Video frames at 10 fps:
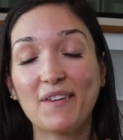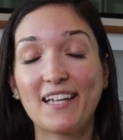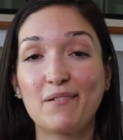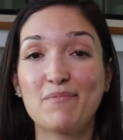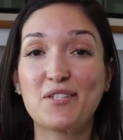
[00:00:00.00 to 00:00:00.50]
and
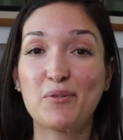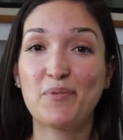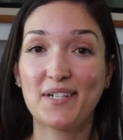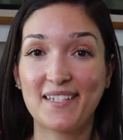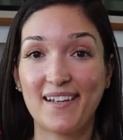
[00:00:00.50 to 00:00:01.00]
I'm super
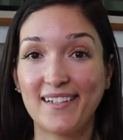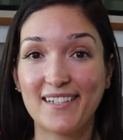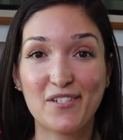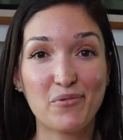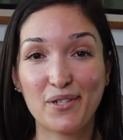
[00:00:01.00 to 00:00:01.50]

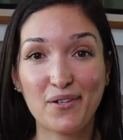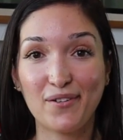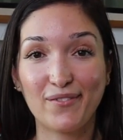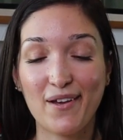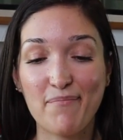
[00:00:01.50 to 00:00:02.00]
excited to read all
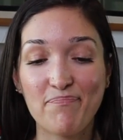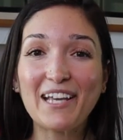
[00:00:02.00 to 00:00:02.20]
of them.